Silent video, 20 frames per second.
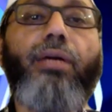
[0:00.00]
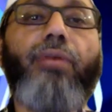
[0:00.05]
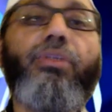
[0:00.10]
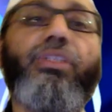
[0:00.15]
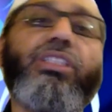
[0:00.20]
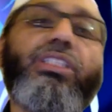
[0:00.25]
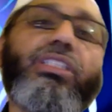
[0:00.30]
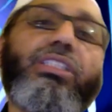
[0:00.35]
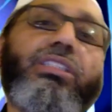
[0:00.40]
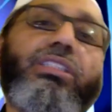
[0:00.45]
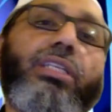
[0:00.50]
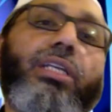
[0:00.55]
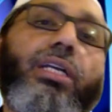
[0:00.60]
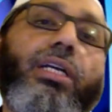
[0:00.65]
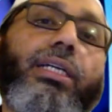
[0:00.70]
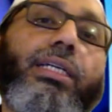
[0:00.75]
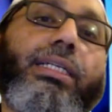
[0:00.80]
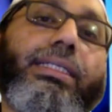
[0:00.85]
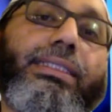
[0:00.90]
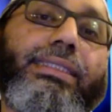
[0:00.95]
which is the
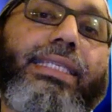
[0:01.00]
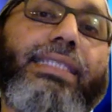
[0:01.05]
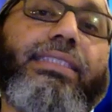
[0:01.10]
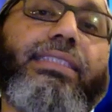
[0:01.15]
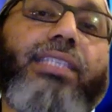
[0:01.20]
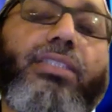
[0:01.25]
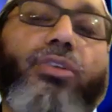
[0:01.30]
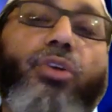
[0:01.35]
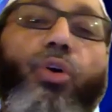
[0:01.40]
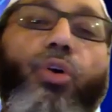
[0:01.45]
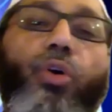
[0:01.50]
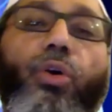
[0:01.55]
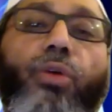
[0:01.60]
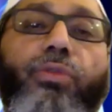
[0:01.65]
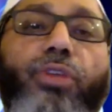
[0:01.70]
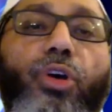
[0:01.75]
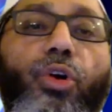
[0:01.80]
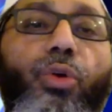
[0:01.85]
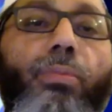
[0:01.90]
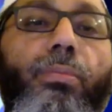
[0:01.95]
consensus of
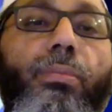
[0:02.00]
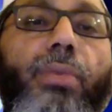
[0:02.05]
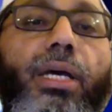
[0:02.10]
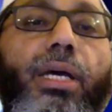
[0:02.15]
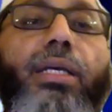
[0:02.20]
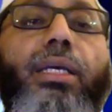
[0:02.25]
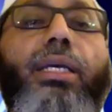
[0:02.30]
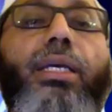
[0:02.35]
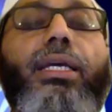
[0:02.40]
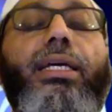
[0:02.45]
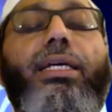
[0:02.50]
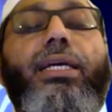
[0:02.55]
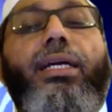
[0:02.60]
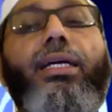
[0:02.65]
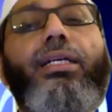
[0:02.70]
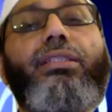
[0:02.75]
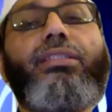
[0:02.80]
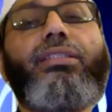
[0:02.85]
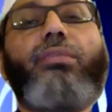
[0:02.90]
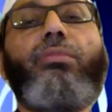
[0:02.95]
the Ummah.
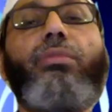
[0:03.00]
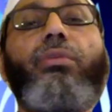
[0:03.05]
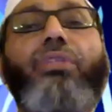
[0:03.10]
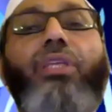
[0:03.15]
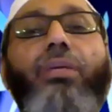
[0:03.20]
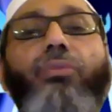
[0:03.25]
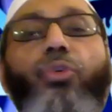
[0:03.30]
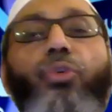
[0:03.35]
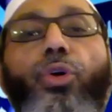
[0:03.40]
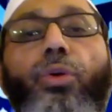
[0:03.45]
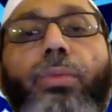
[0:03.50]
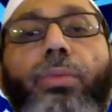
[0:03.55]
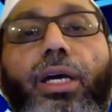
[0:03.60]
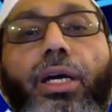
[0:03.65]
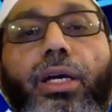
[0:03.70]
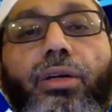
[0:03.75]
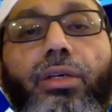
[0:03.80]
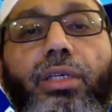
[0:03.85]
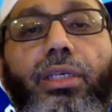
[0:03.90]
Some of them go by